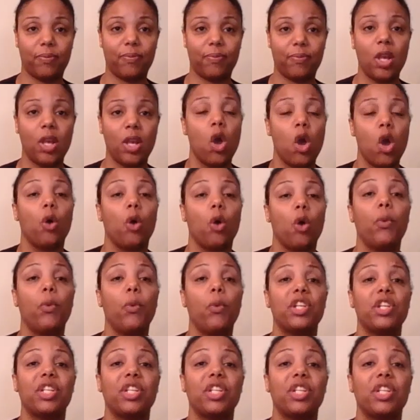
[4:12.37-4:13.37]
which
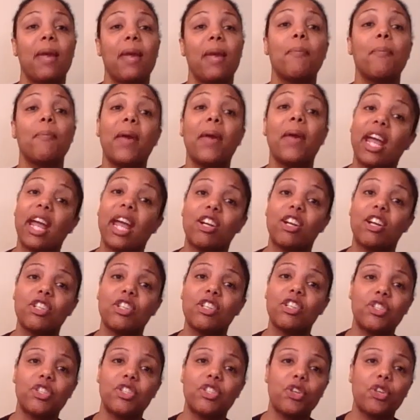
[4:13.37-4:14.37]
impairs
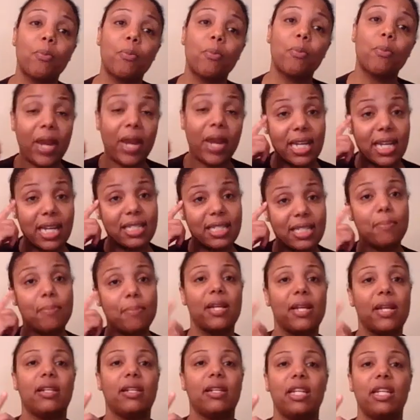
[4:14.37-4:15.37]
your brain's
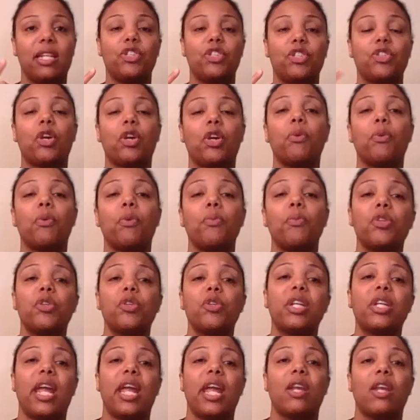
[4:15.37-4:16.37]
ability to
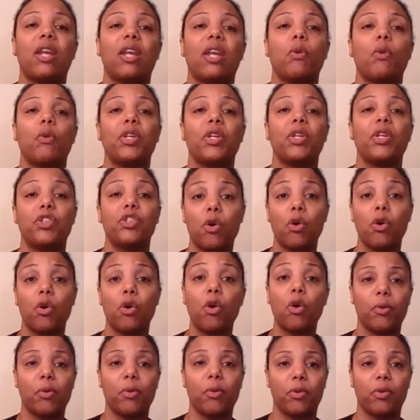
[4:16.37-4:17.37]
communicate with your
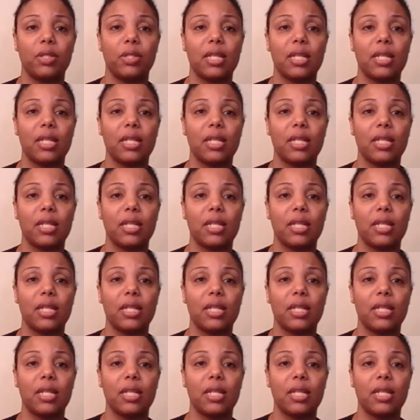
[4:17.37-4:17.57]
hormones.